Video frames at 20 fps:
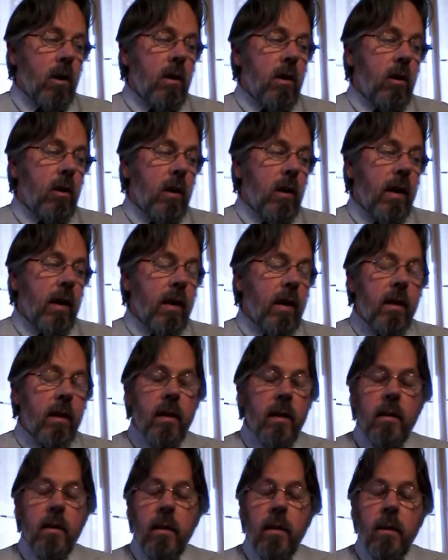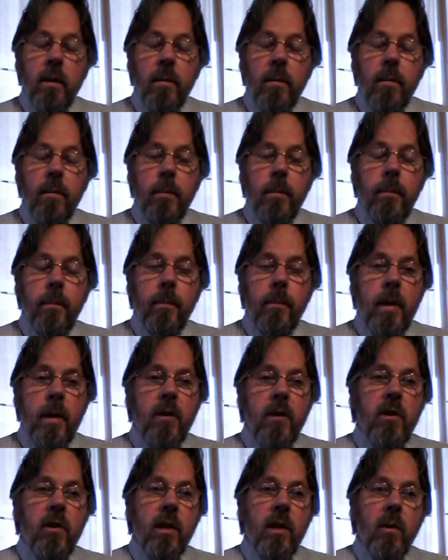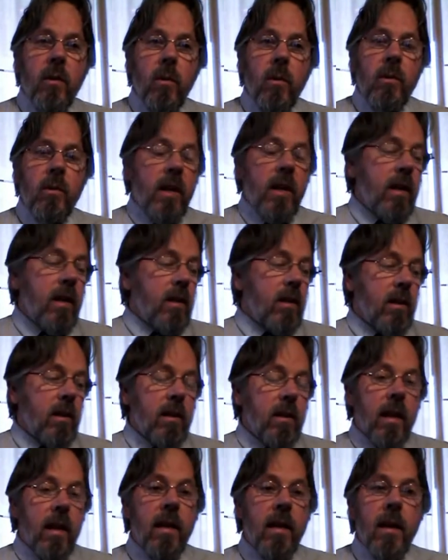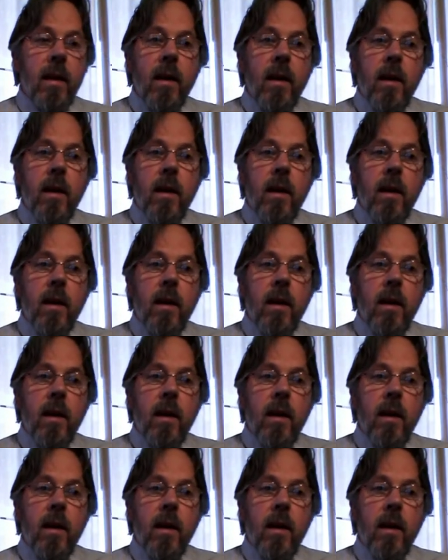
early in the Bereshith or Genesis that